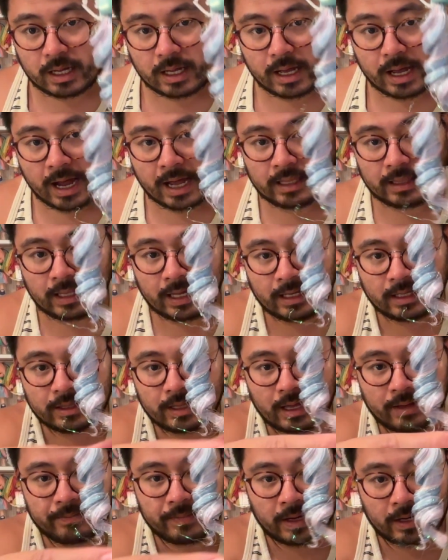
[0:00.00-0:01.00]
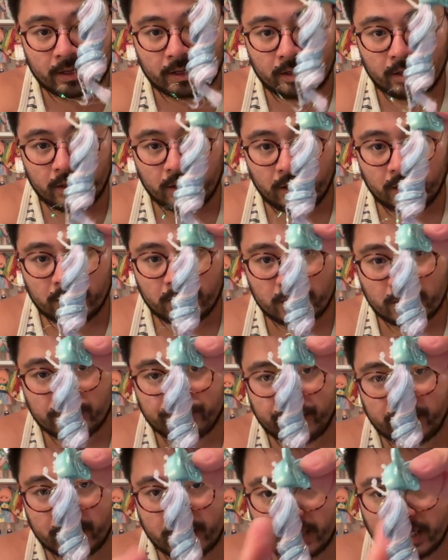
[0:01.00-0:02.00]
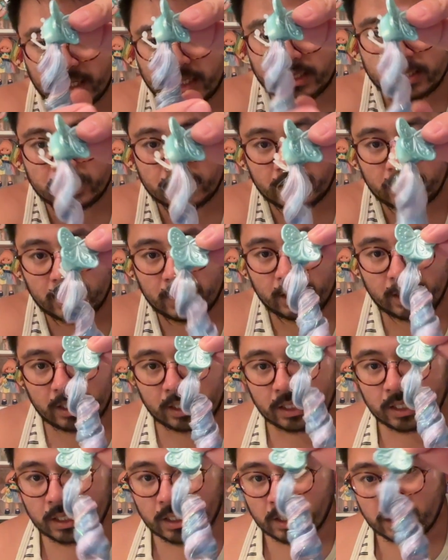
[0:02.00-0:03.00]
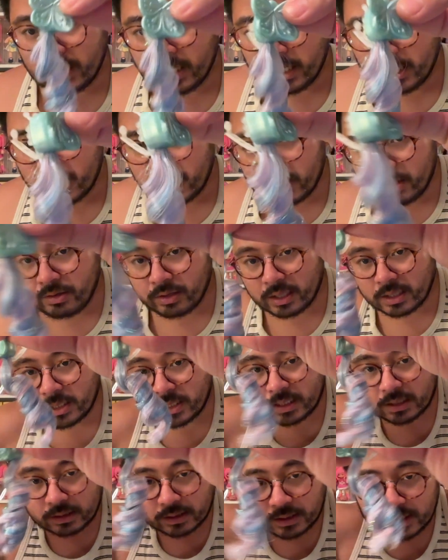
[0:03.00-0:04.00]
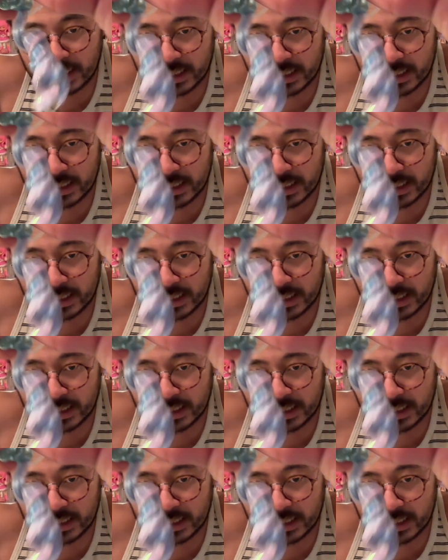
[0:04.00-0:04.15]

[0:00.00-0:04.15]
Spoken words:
I like that better, quite honestly. You can still see